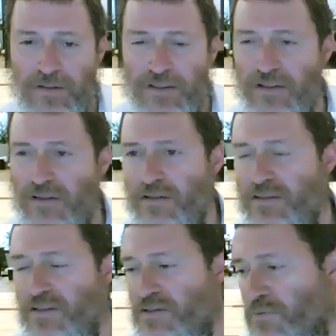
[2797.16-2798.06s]
There's
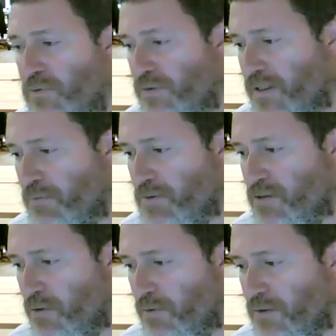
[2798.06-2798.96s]
a story that was
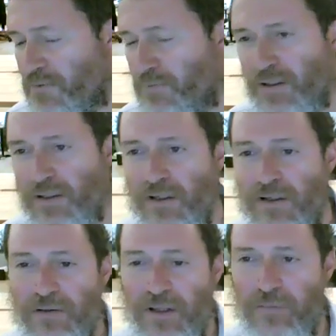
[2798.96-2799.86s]
told that when
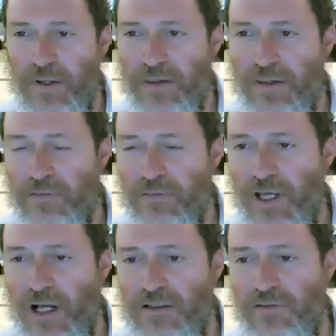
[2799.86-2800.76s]

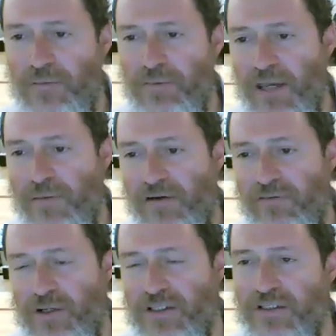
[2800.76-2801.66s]
the Alter Rebbe came out
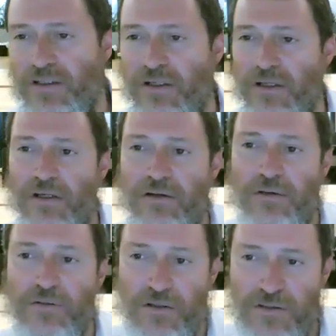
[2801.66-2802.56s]
of prison,
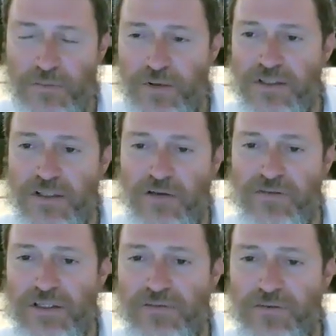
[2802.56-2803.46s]
he was also imprisoned,
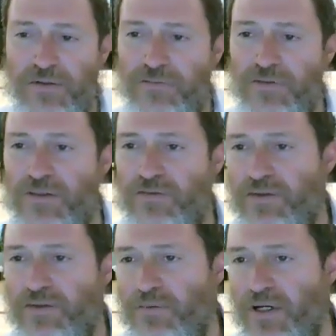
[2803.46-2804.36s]
obviously, for
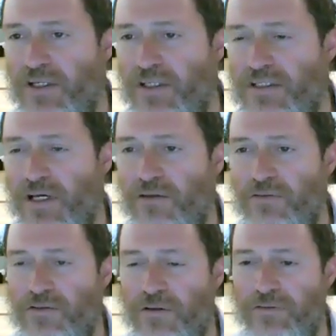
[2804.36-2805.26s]
spreading Yiddishkeit. The whole
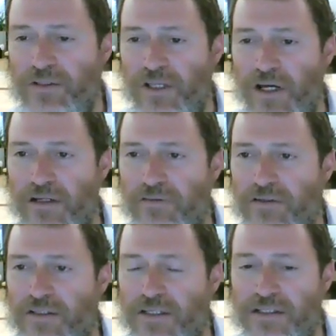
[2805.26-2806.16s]
story of the Tanya,
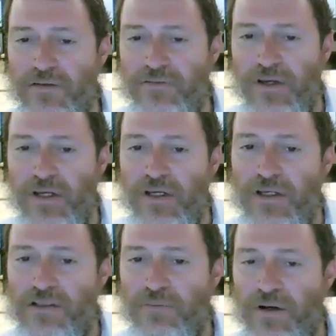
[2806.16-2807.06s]
Yutas Kislev.
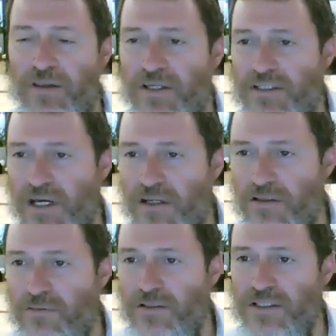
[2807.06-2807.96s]
So one of the things he had to
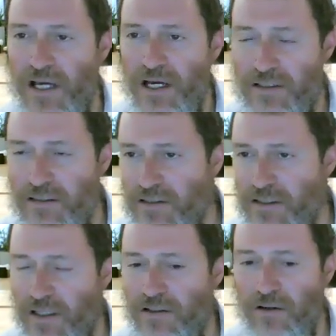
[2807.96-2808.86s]
do was he had
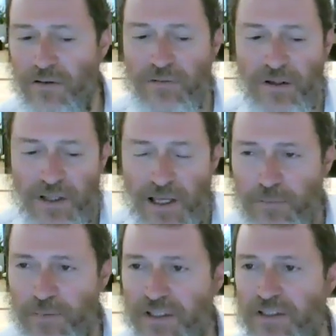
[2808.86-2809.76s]
to go
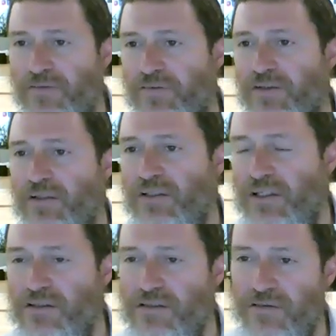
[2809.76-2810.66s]
and meet different
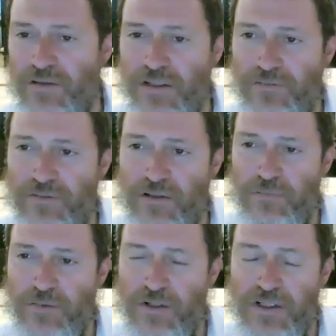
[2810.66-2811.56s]
leaders of the different
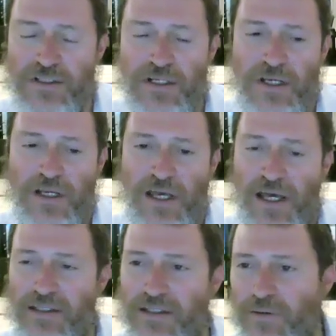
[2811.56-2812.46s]
communities.
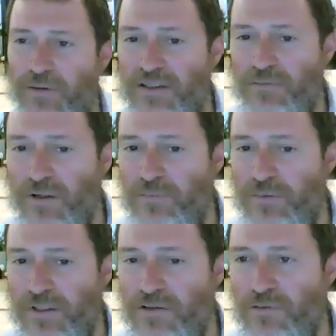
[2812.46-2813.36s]
And he went to one
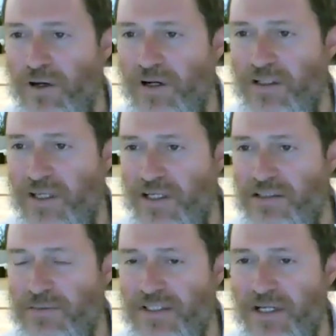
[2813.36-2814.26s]
leader who wanted to test
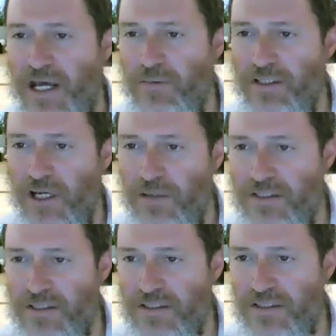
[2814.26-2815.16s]
him. He said, "How many times
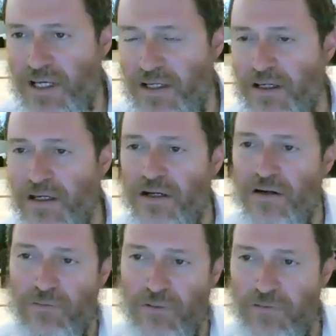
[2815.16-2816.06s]
does it say
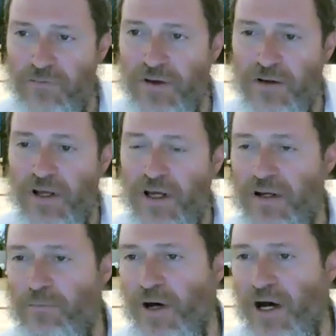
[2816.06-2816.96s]
Rav and
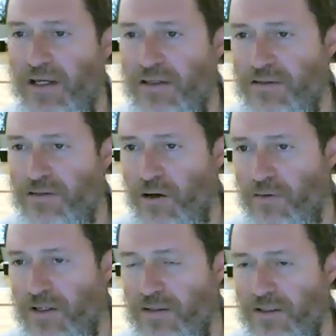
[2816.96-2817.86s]
Abai in the
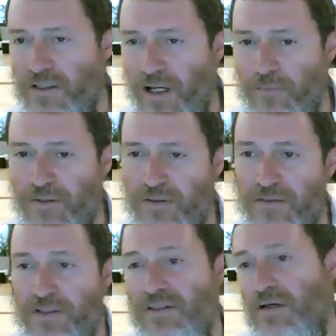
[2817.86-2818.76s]
Torah, in the Talmud?"
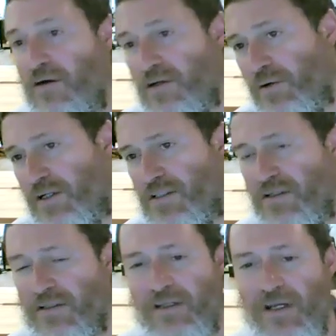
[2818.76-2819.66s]
Which is a hard
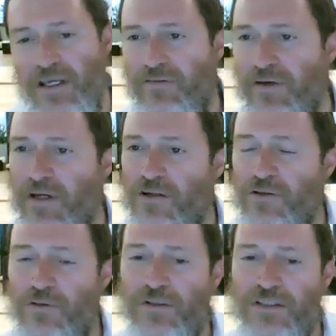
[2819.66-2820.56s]
question. Today you have
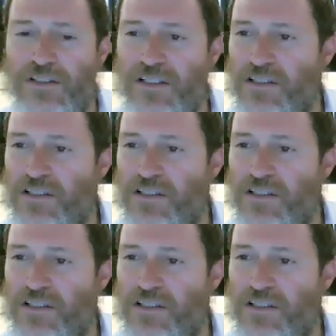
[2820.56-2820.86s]
Google; it's